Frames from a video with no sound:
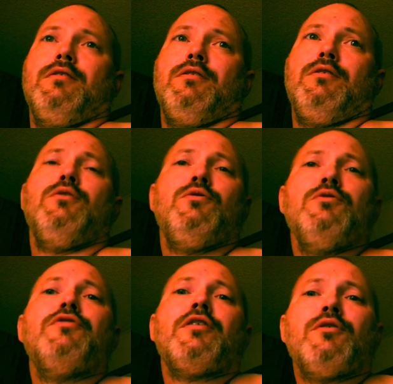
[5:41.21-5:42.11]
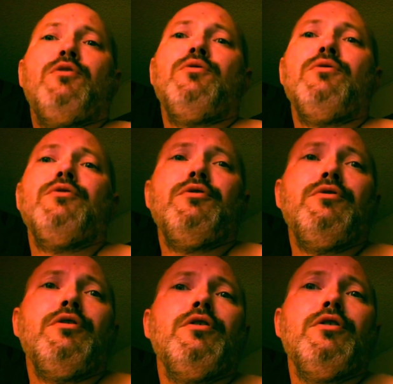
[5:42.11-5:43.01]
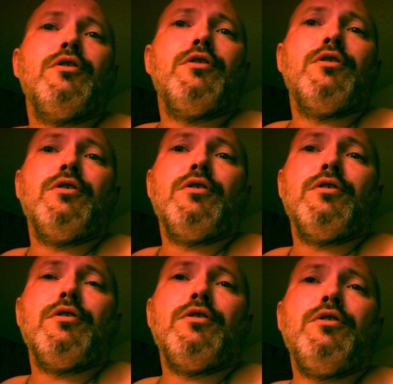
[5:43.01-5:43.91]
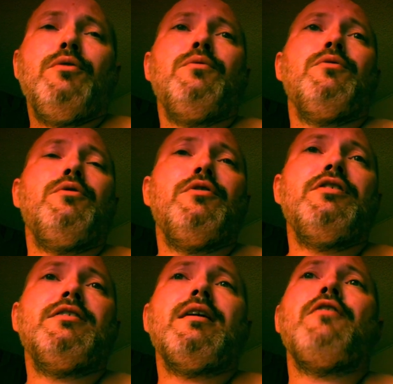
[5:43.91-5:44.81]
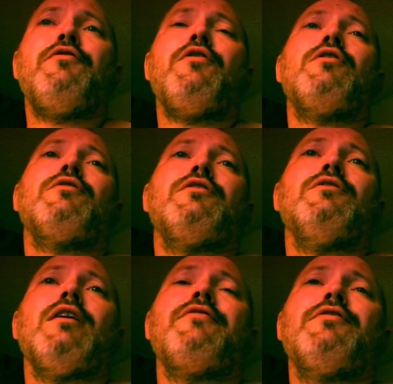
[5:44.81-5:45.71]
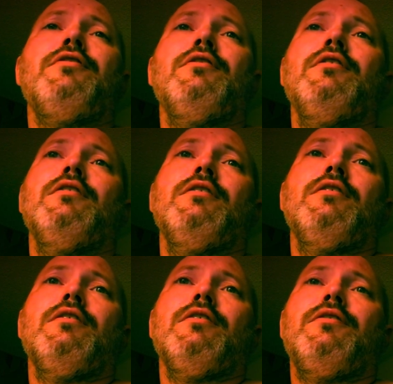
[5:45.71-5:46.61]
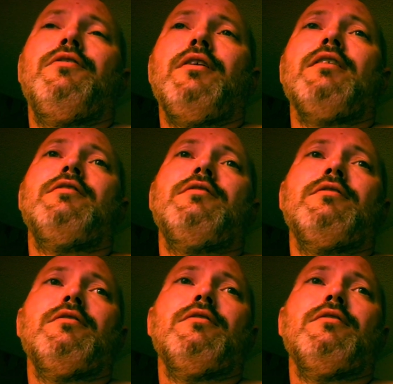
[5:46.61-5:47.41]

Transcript: You know who's fucking cool, dude? You know, this is how far the left thinks,